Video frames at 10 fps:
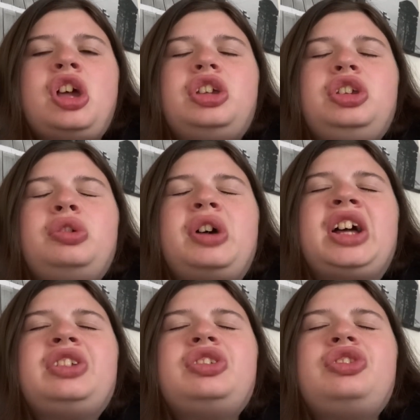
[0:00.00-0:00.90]
You
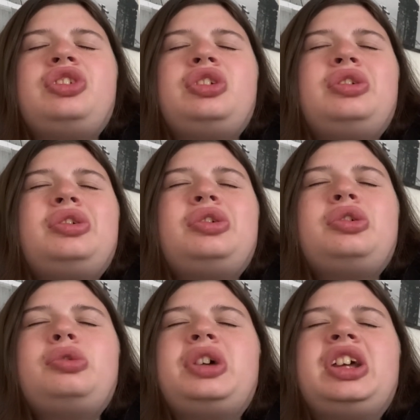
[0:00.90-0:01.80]
had to
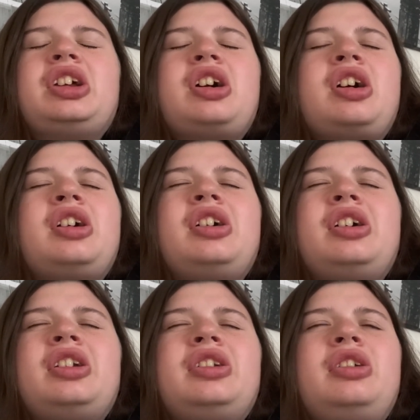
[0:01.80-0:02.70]
do it all
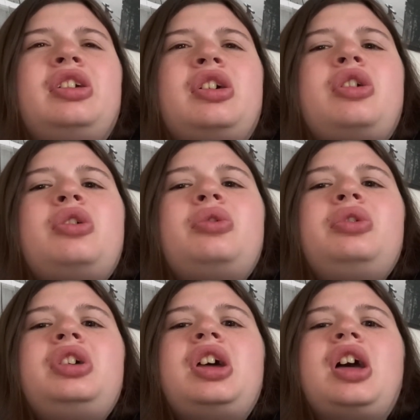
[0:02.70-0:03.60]
alone,
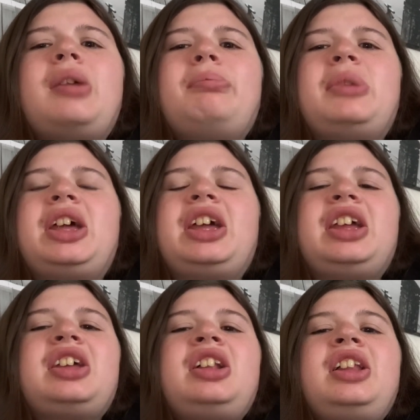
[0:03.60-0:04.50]

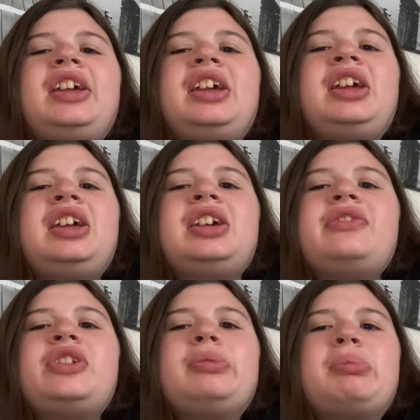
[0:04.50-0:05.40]
make a
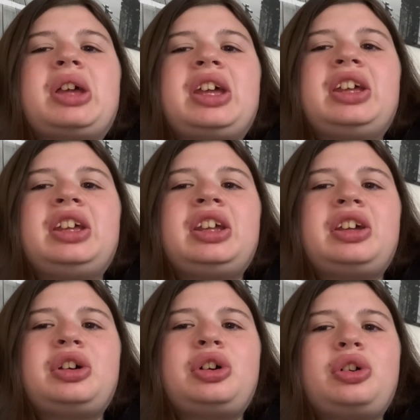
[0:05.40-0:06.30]
living, make
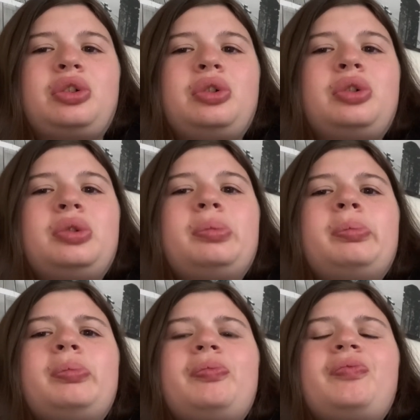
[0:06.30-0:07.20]
a
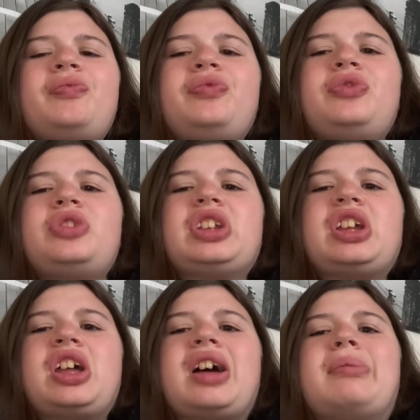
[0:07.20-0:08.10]
home.
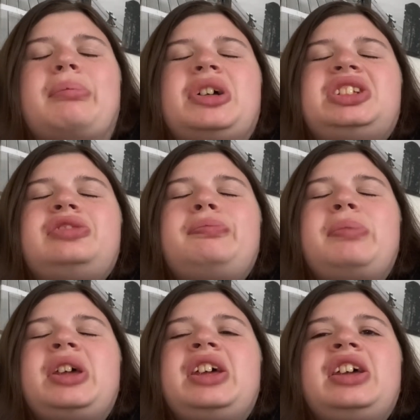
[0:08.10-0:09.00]
Must have
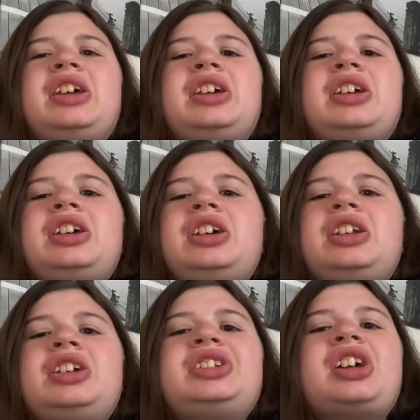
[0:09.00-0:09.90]
been
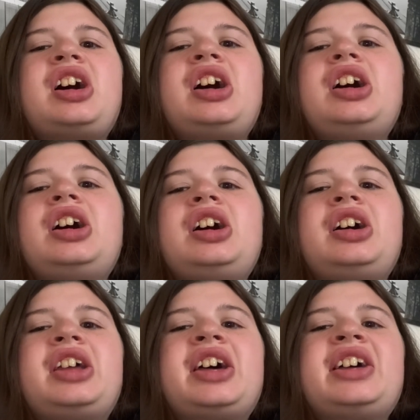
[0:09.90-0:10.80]
as hard
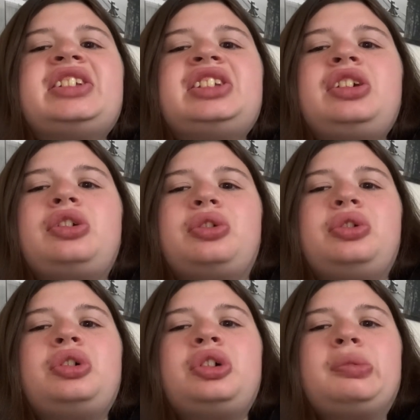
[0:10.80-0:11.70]
as it
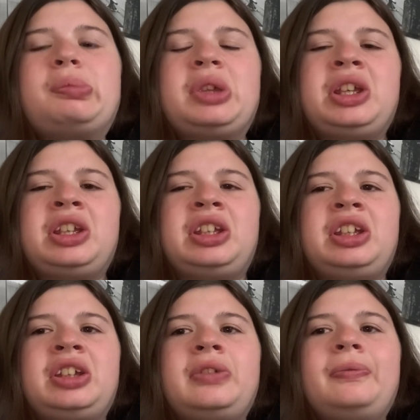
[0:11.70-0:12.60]
could be.